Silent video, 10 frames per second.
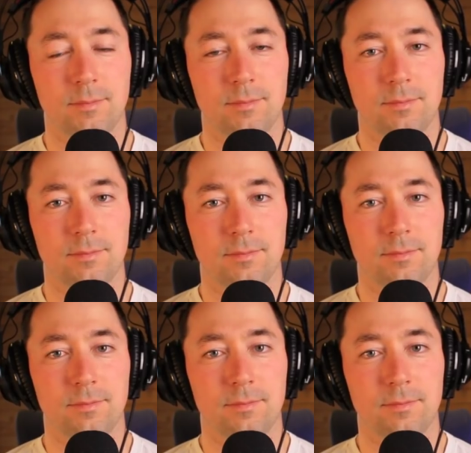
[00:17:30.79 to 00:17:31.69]

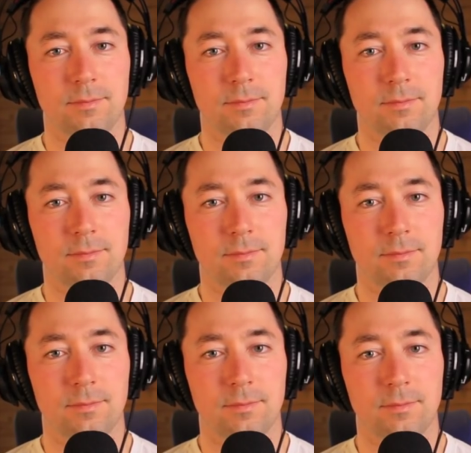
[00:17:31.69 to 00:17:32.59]

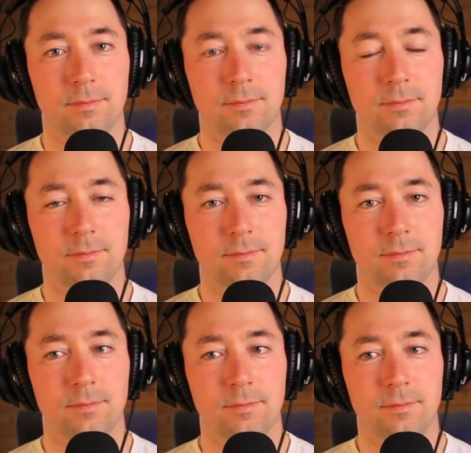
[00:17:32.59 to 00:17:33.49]

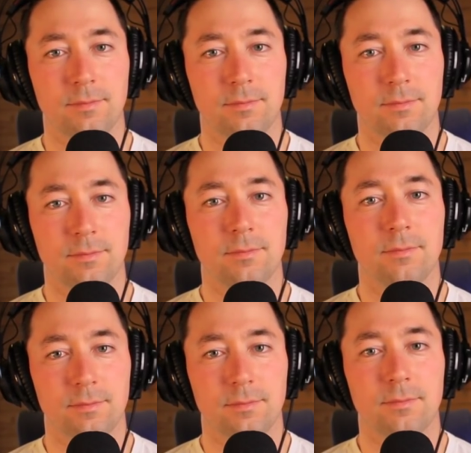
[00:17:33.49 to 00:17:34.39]

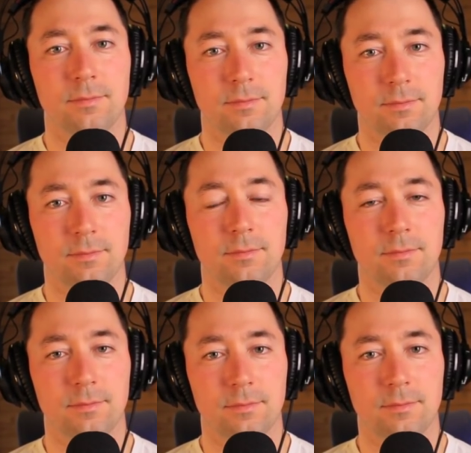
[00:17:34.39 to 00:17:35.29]

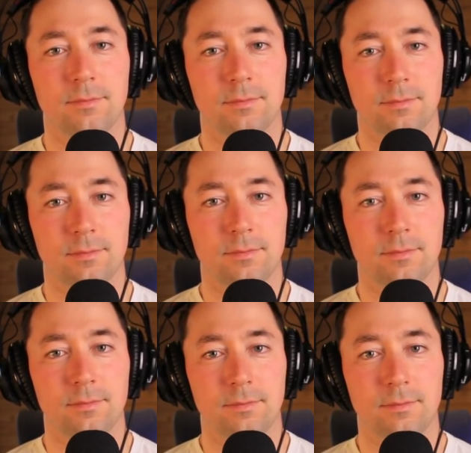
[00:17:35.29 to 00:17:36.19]

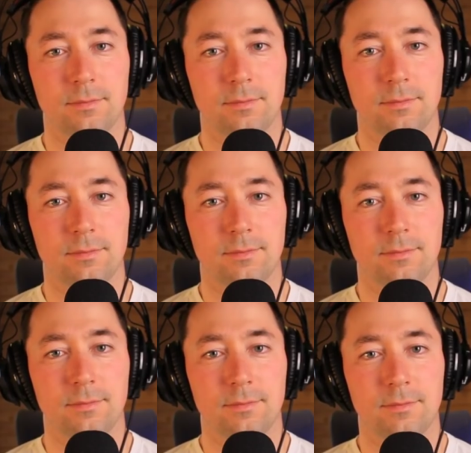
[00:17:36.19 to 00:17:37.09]

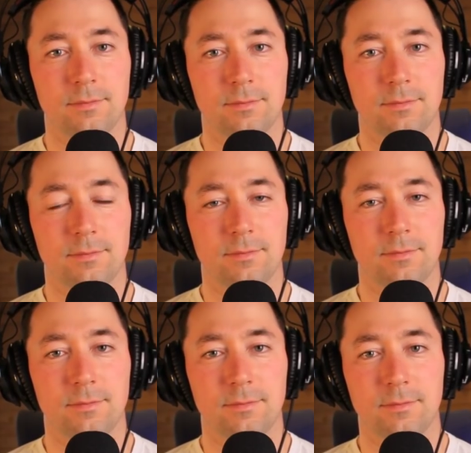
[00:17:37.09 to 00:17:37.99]

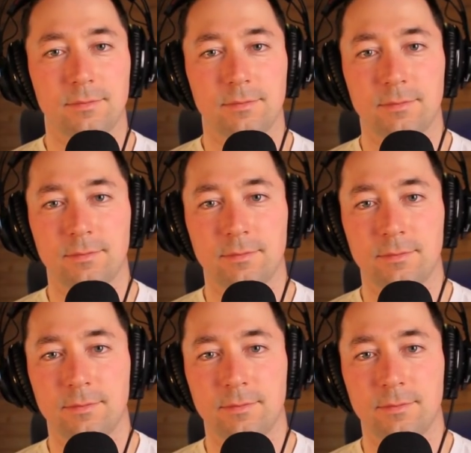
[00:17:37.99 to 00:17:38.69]
This person isn't speaking.